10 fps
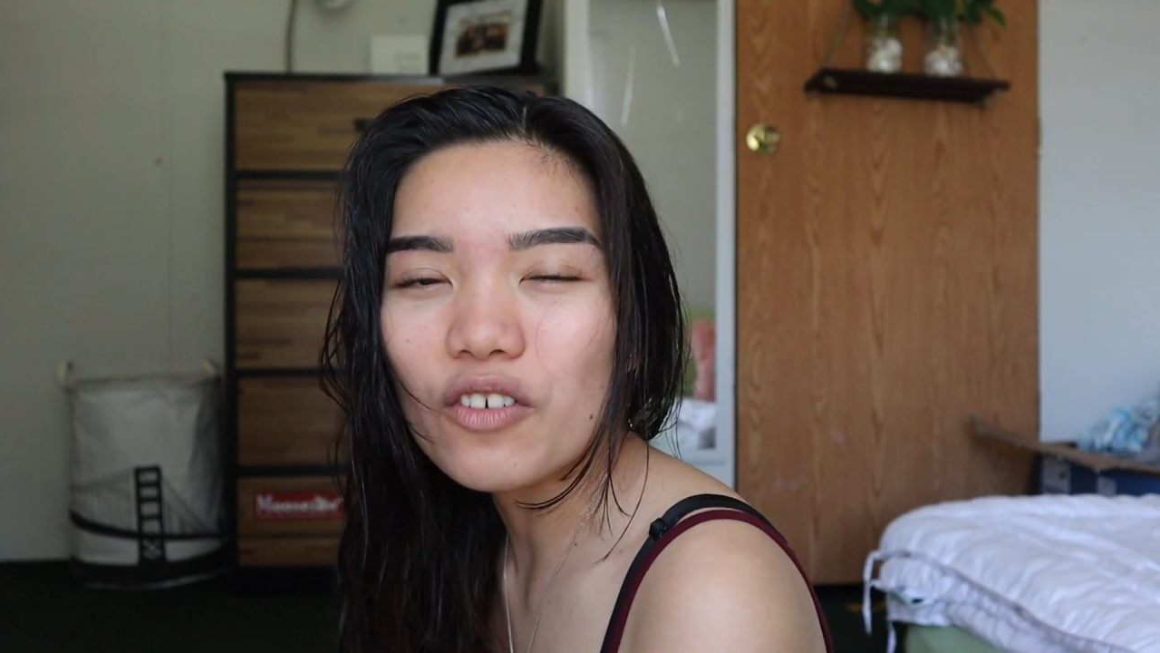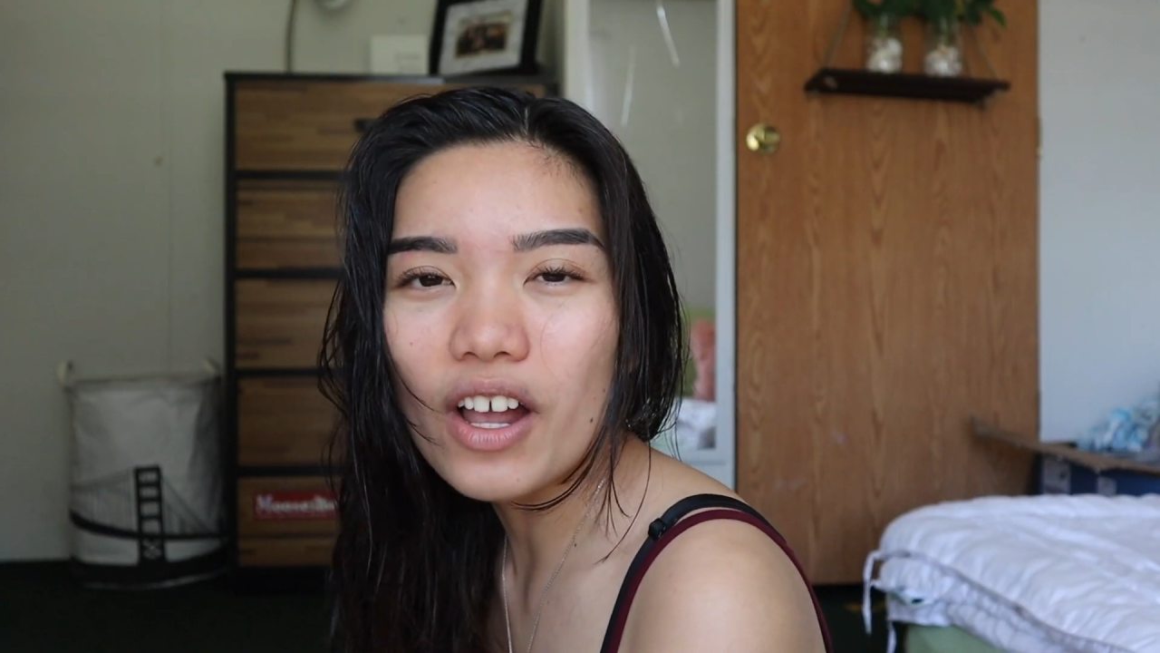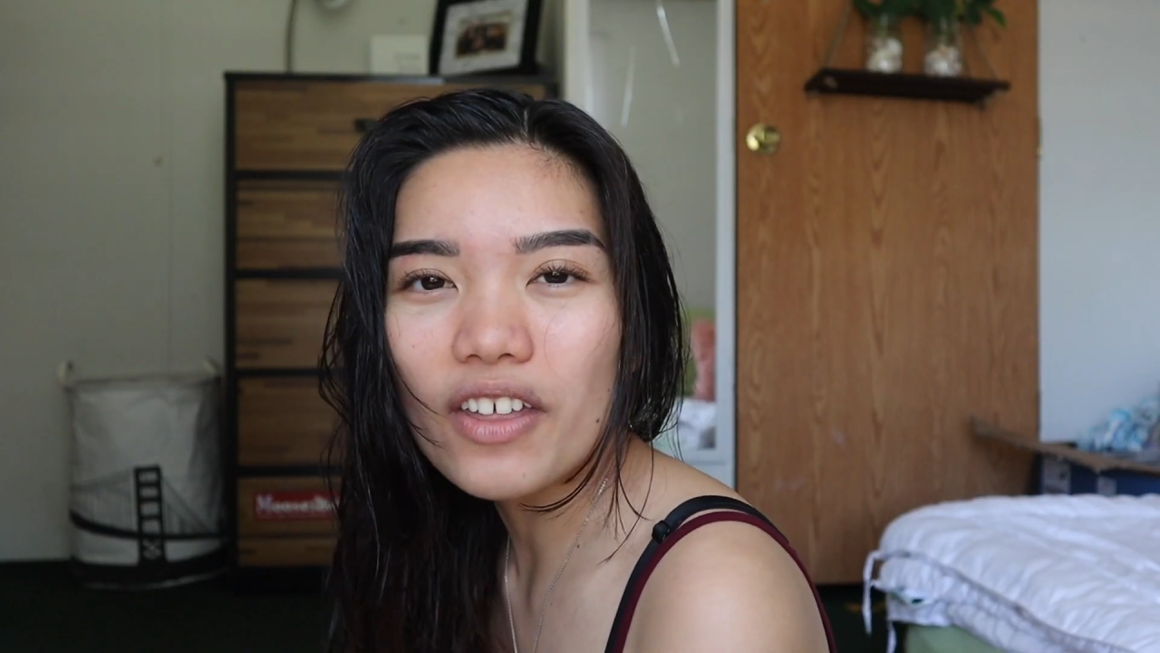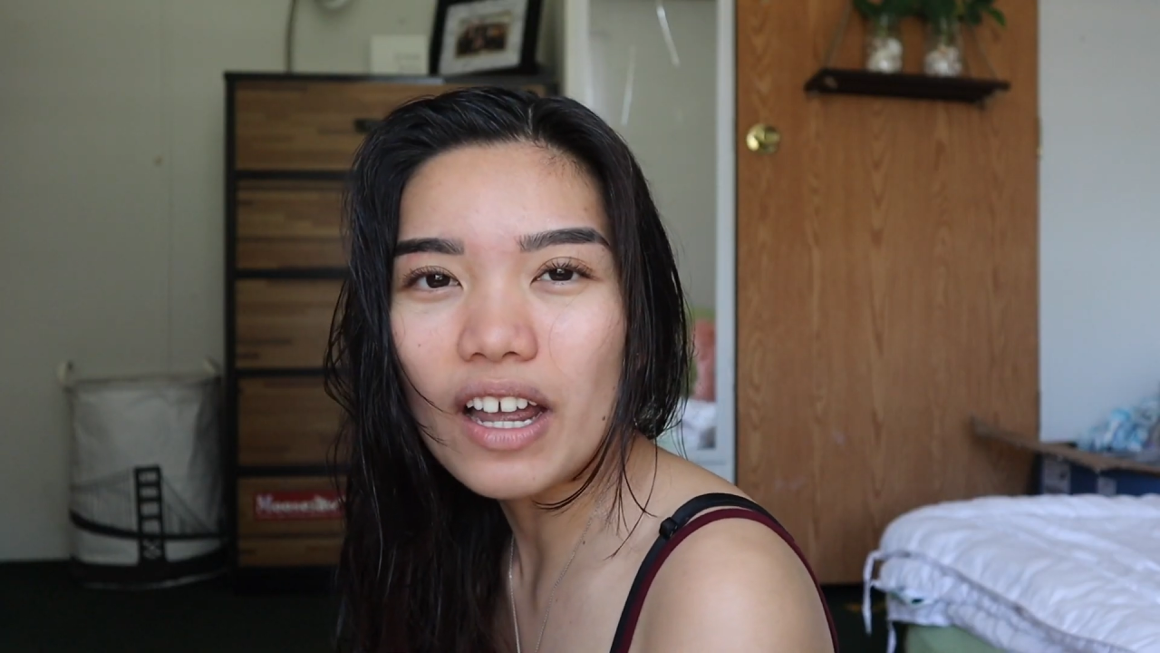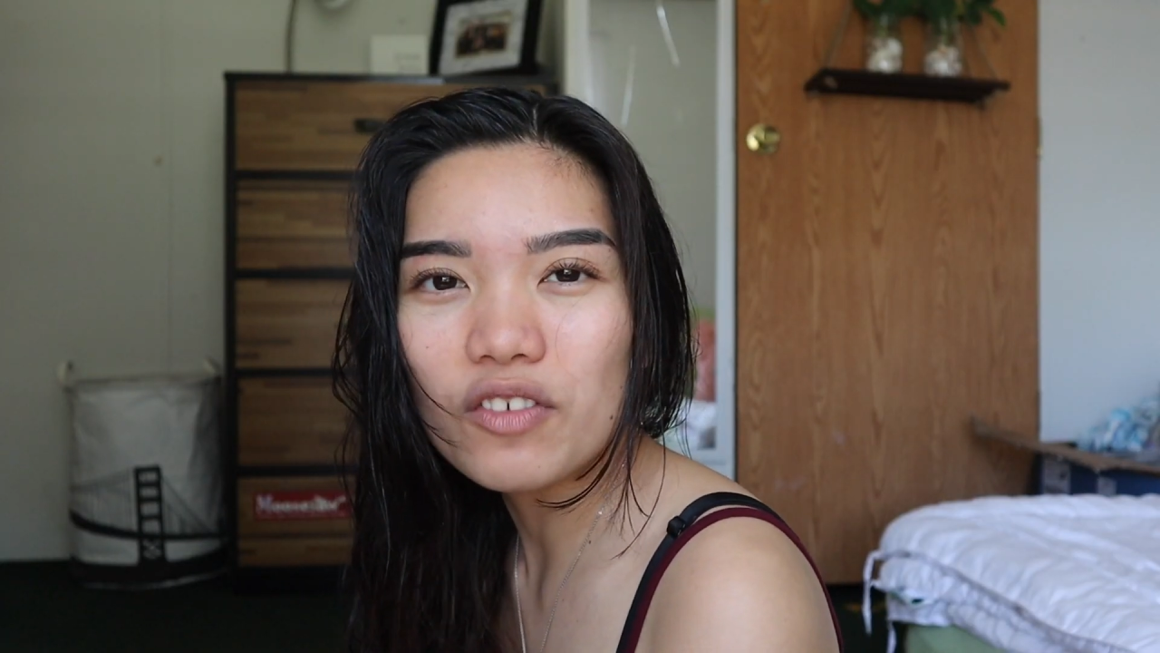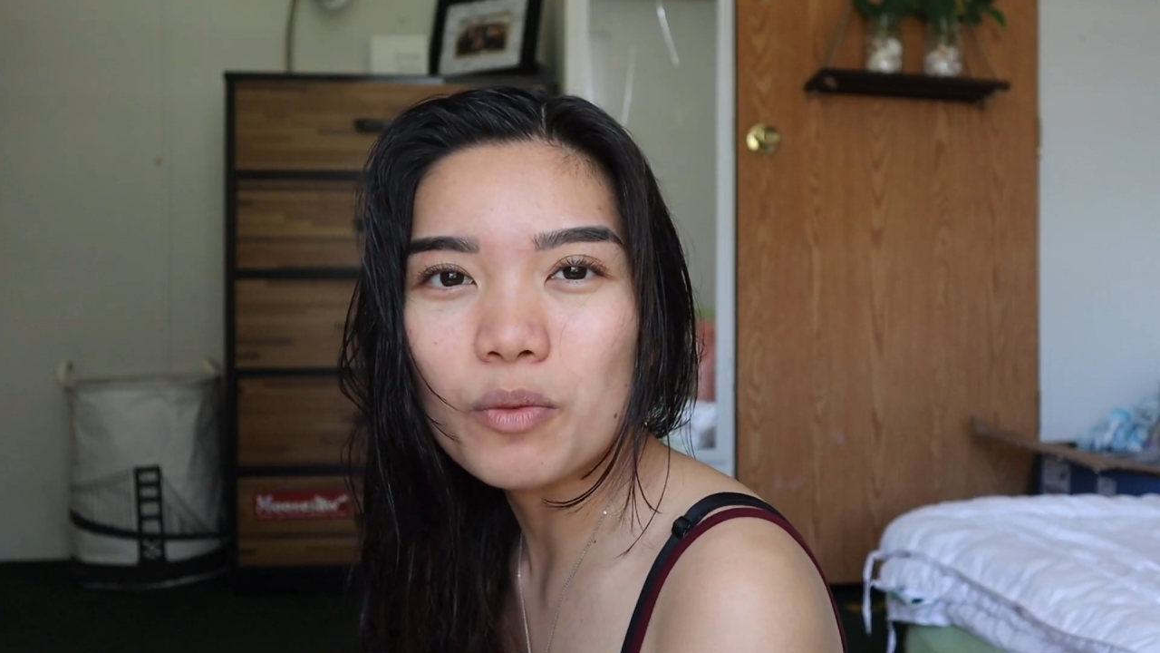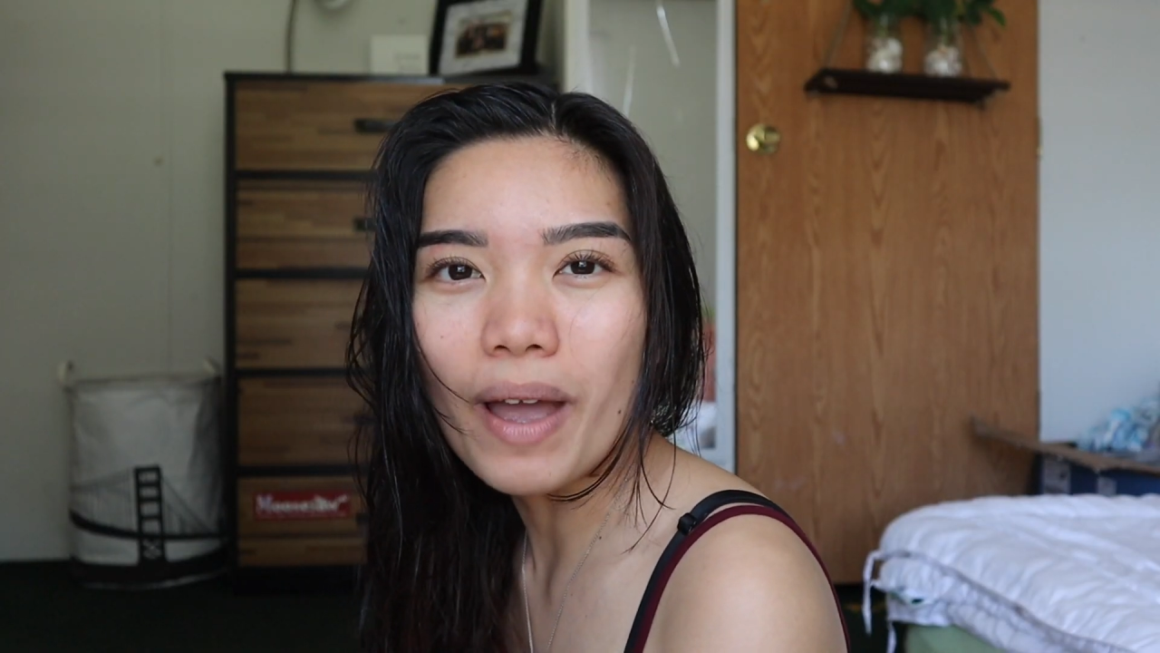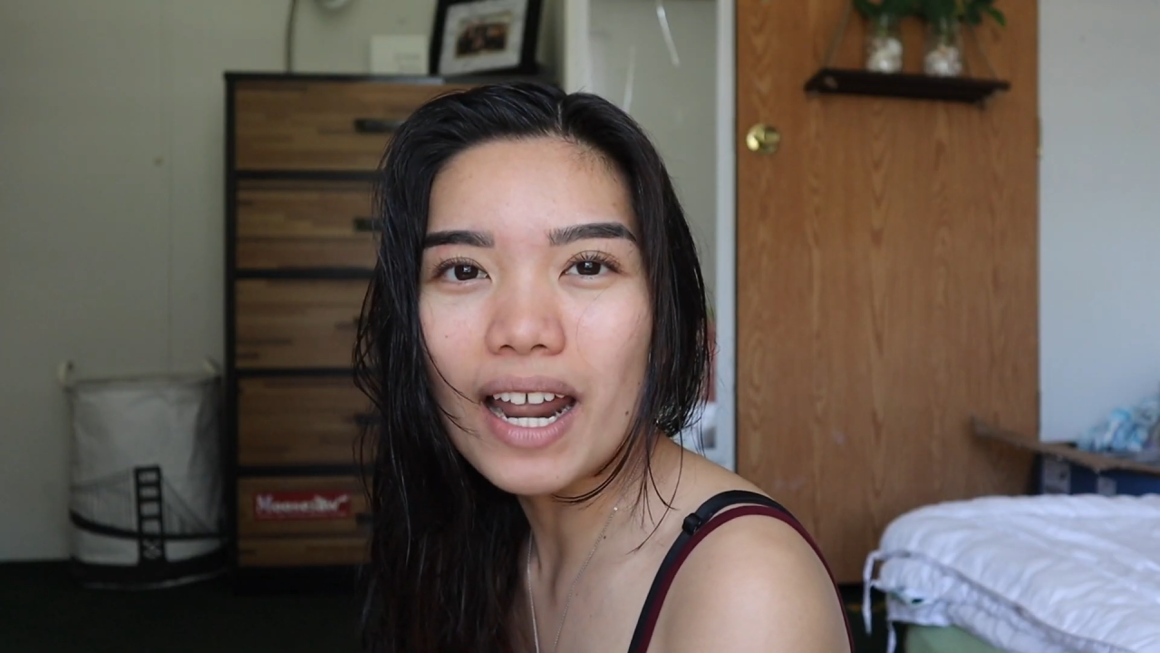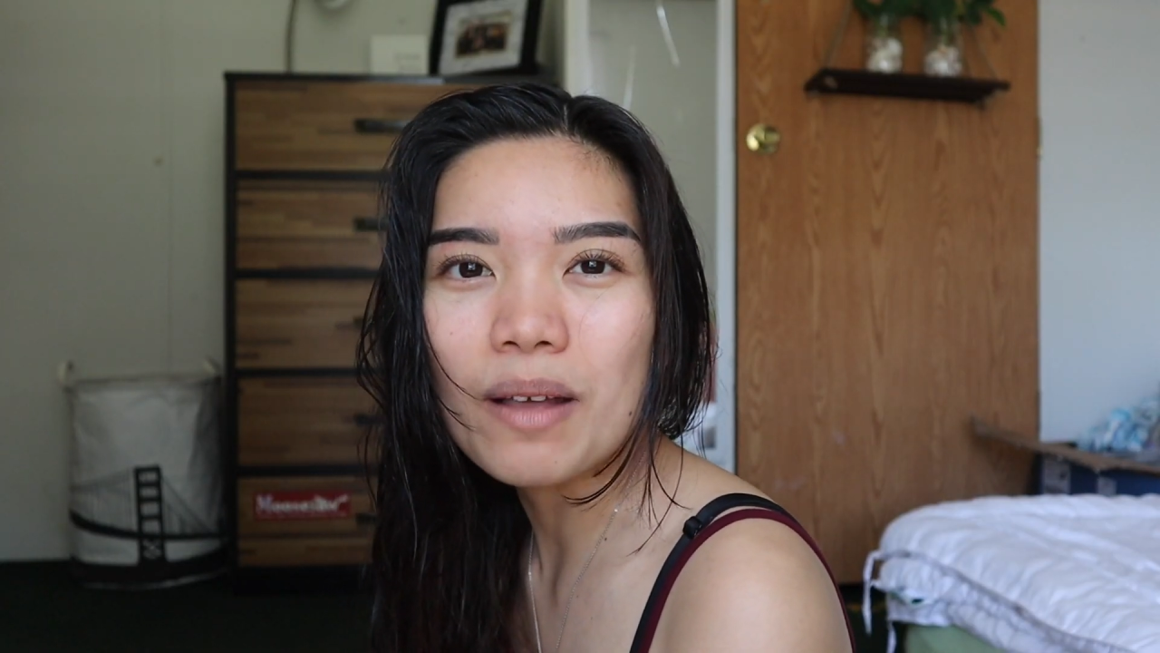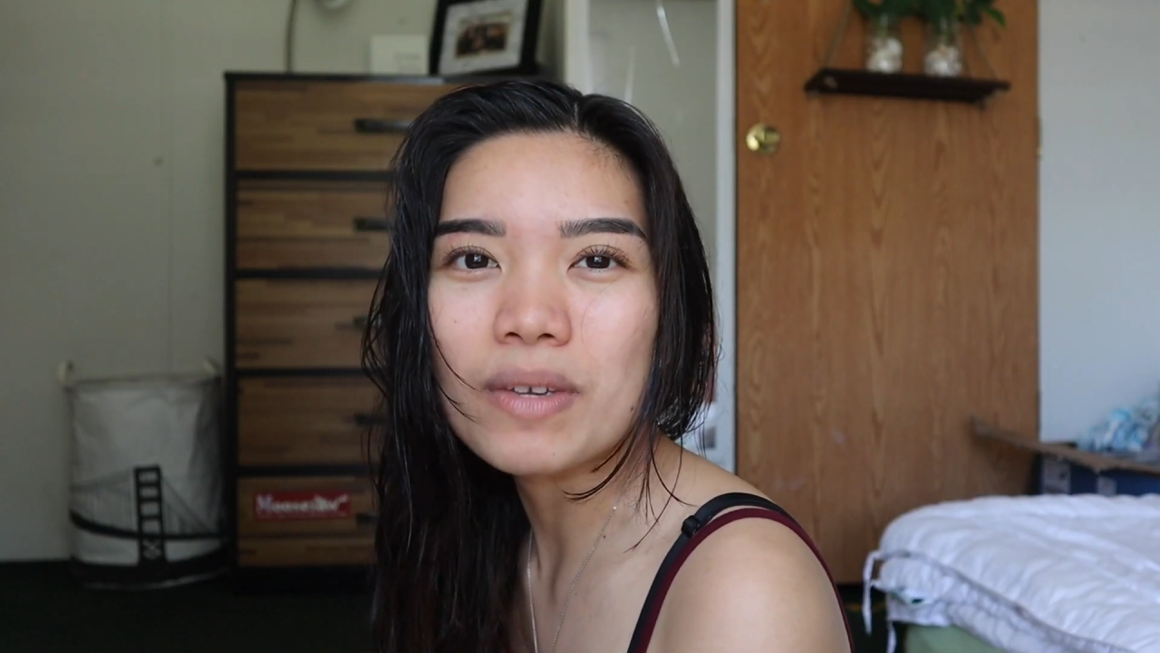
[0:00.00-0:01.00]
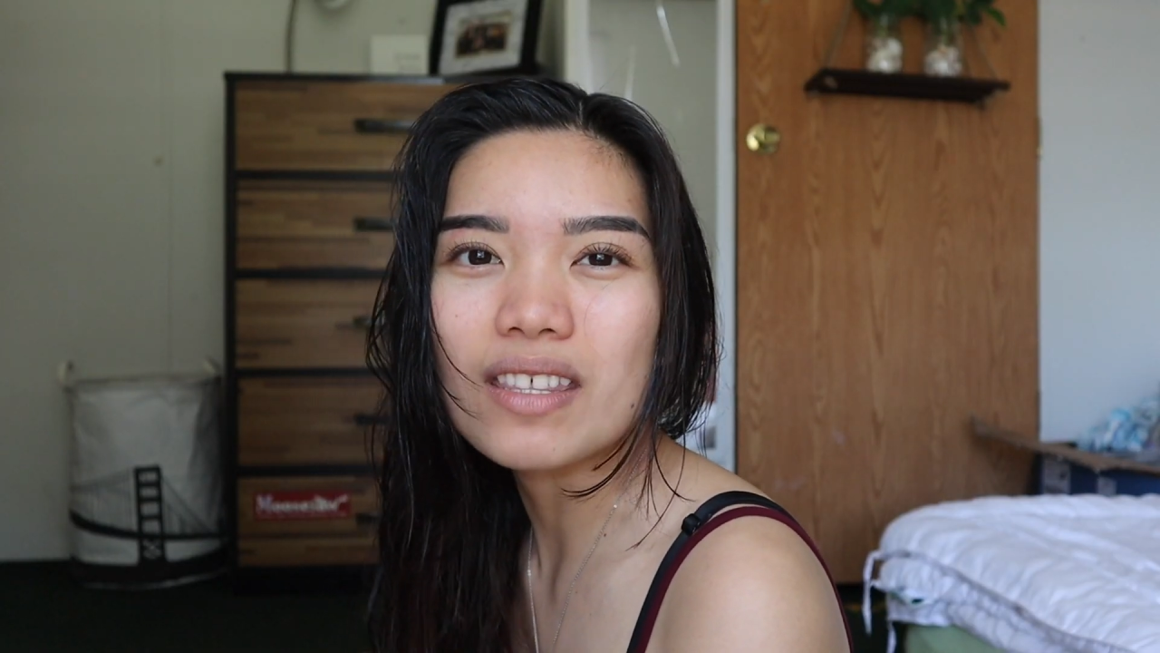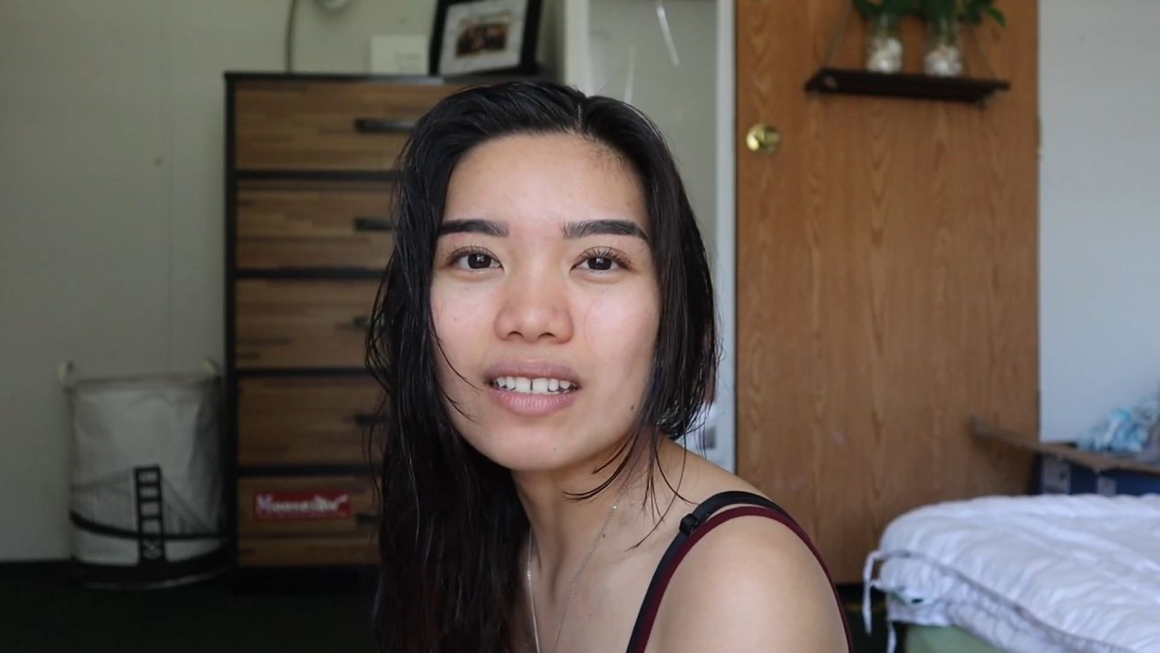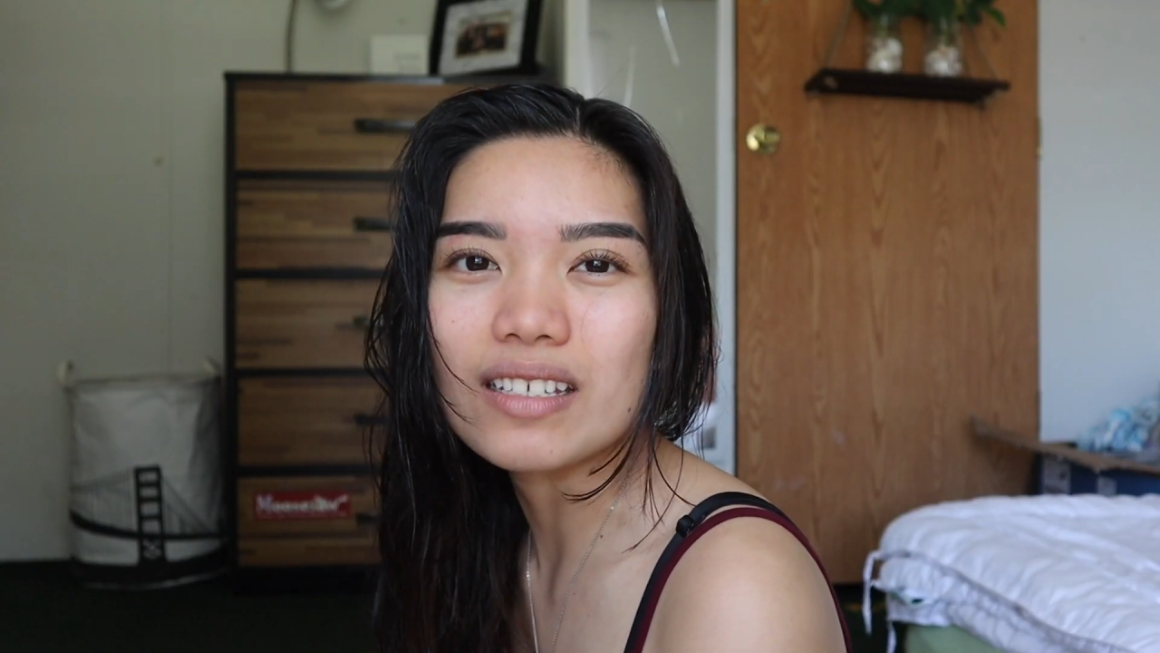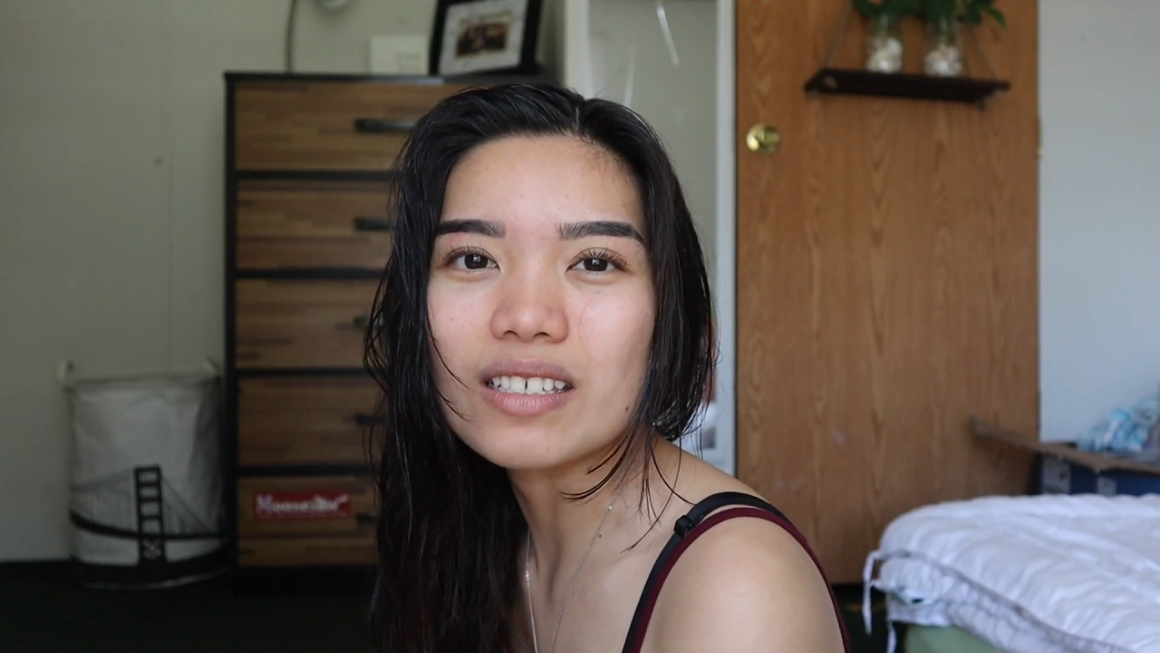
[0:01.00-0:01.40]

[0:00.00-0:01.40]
I'd rather have you mad at me than